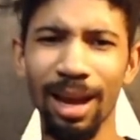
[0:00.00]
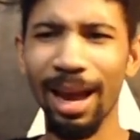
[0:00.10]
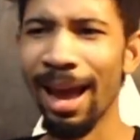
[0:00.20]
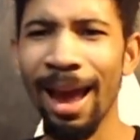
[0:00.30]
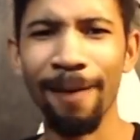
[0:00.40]

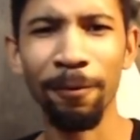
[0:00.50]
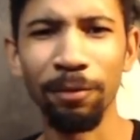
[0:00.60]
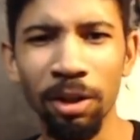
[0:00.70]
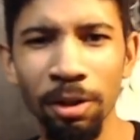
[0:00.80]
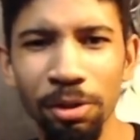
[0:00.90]
half of the
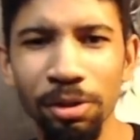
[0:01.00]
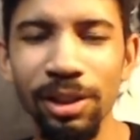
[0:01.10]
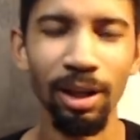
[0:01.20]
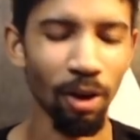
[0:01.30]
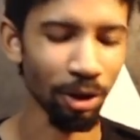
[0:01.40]

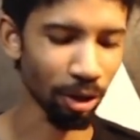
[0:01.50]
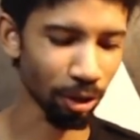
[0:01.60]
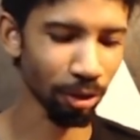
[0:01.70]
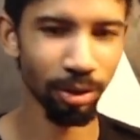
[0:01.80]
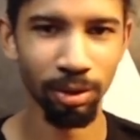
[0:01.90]
countries on earth.